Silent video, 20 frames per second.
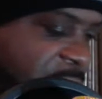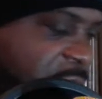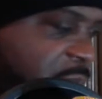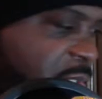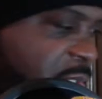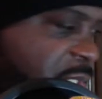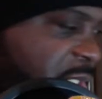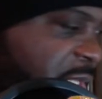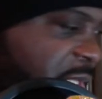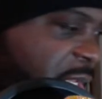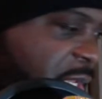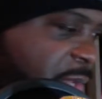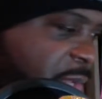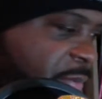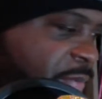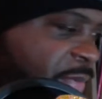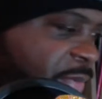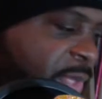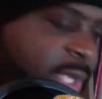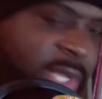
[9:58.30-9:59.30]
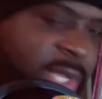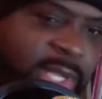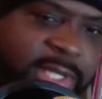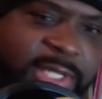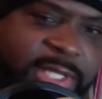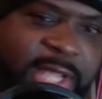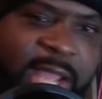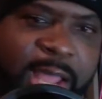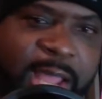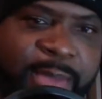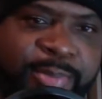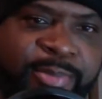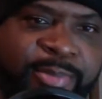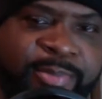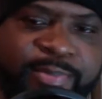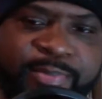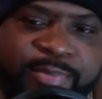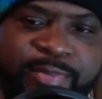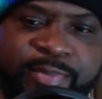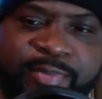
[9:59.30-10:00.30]
you could say a top
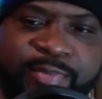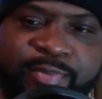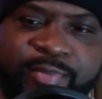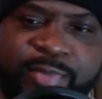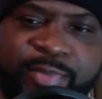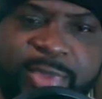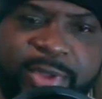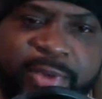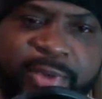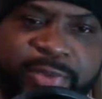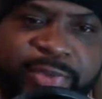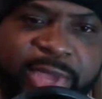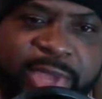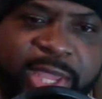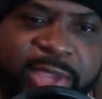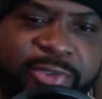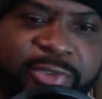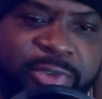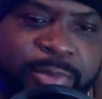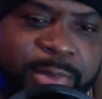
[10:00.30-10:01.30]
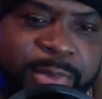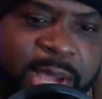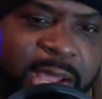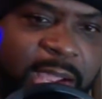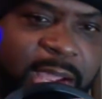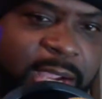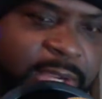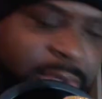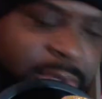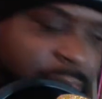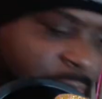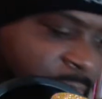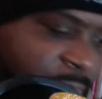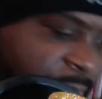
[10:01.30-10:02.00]
fave of mine. What I